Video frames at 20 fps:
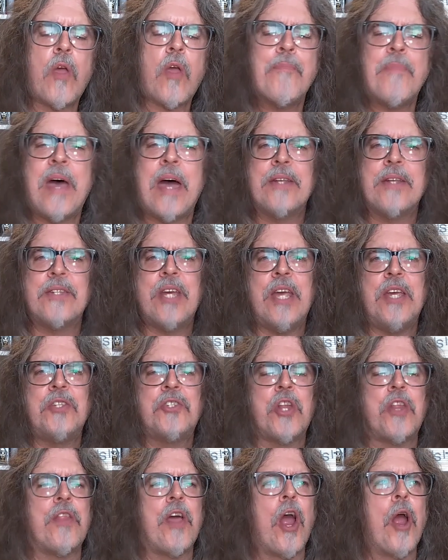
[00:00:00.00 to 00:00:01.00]
that
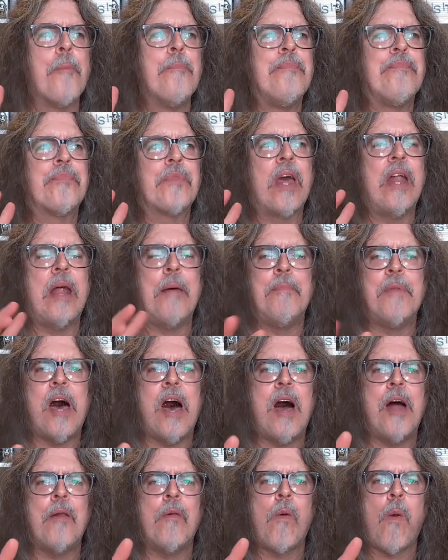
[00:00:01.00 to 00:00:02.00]
taste in there, and I'm
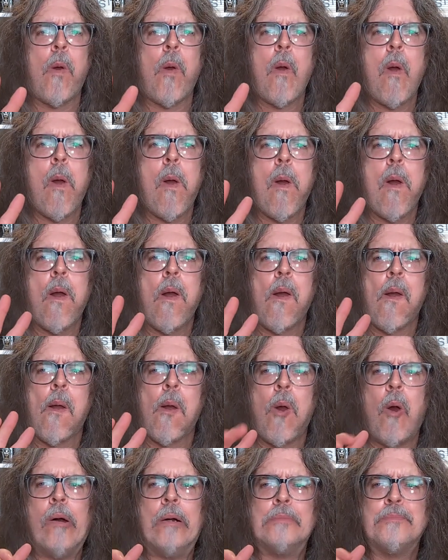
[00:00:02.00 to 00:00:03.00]
not
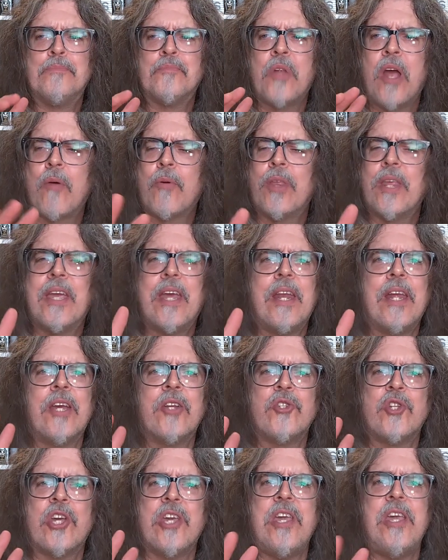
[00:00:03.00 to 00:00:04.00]
really getting a
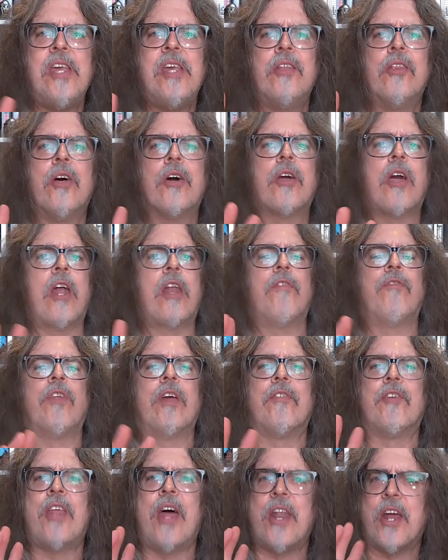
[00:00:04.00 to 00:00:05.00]
tequila kind of
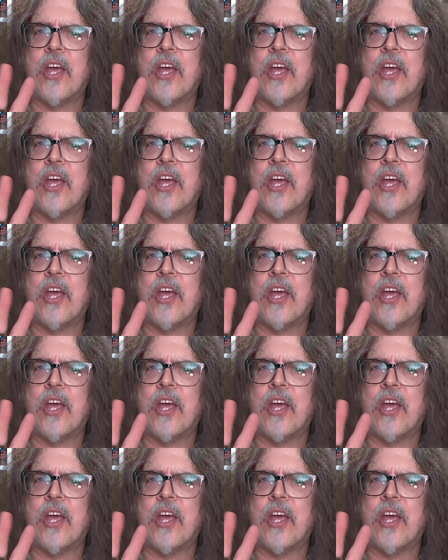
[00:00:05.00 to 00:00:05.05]
flavor, that